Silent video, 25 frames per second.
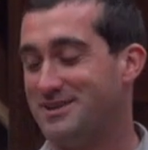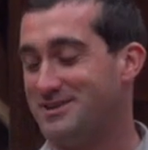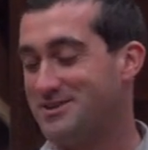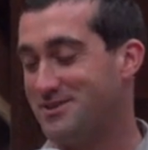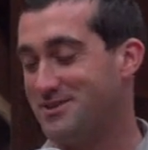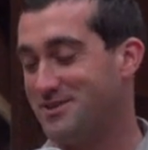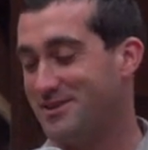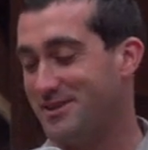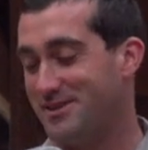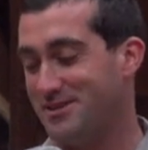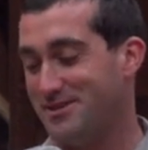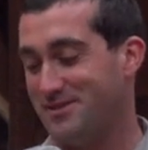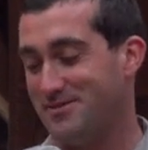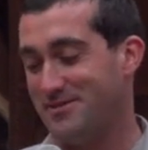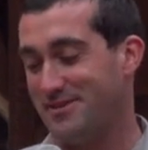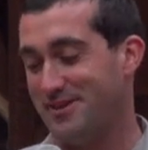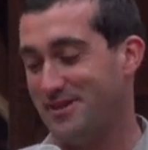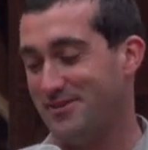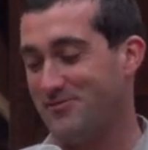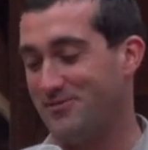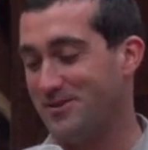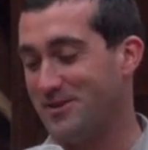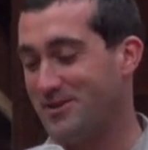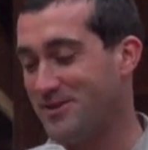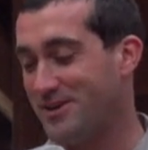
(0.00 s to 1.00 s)
So that
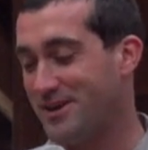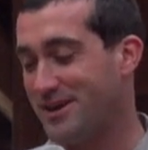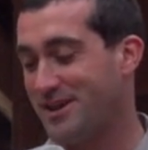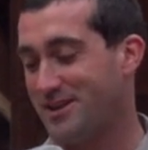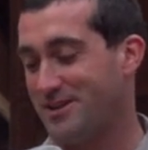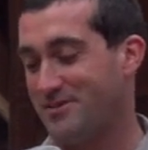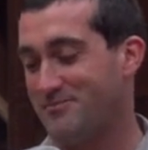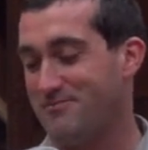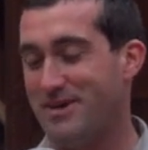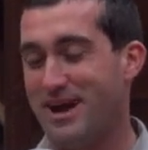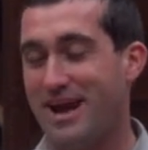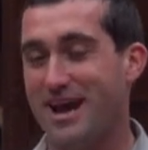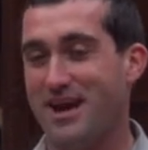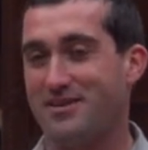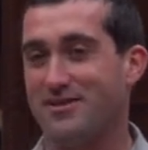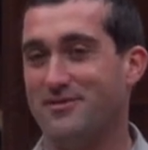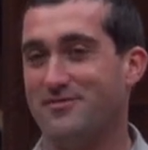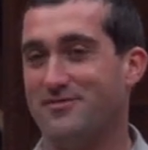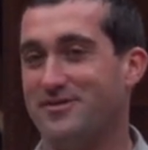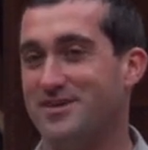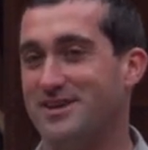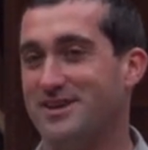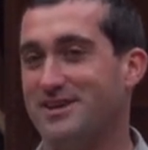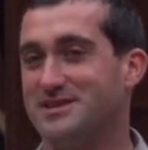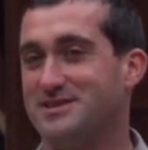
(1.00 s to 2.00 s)
if we look at the math
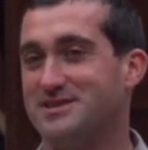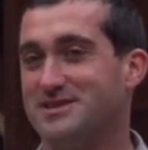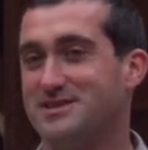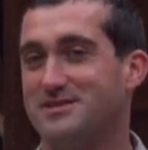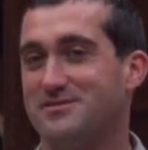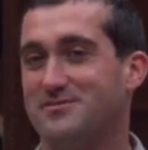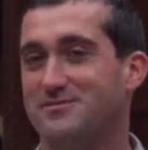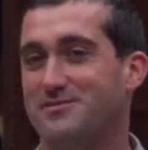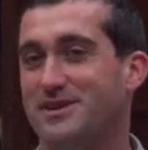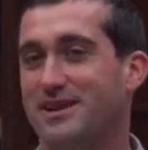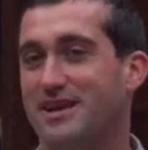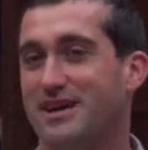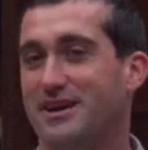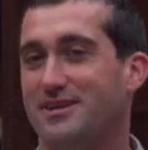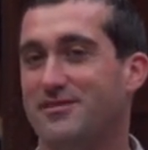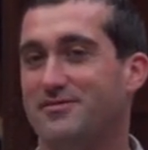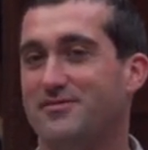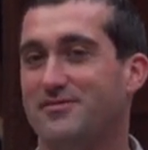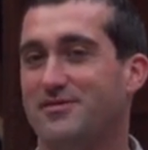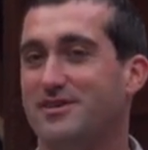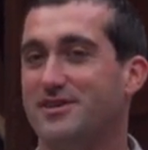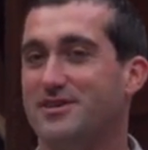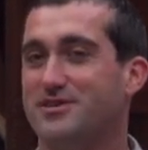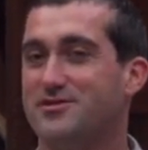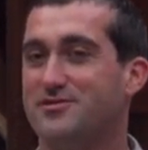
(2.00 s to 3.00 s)
of this, we
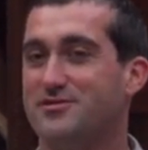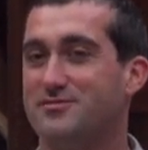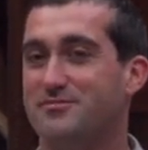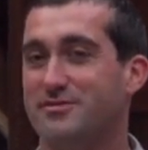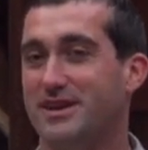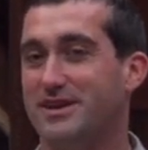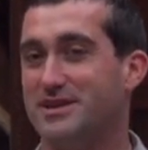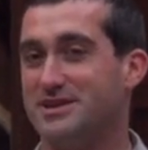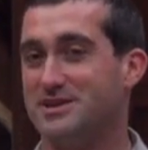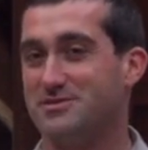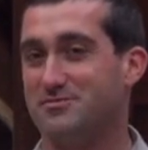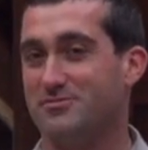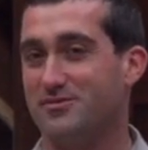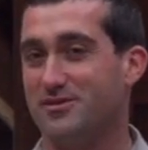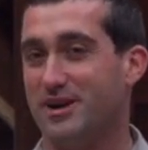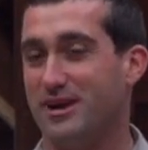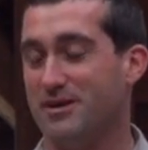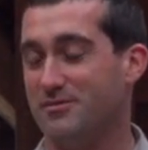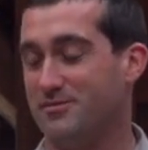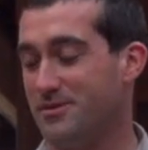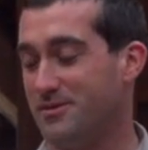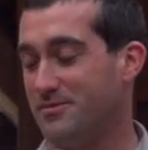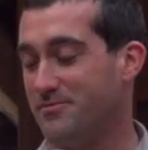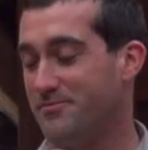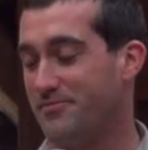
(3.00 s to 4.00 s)
have a tremendous
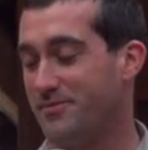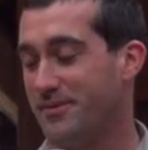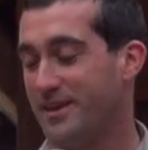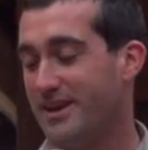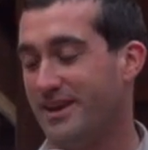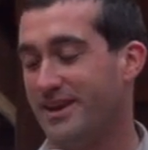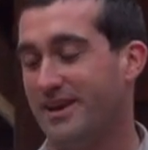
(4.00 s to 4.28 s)
problem.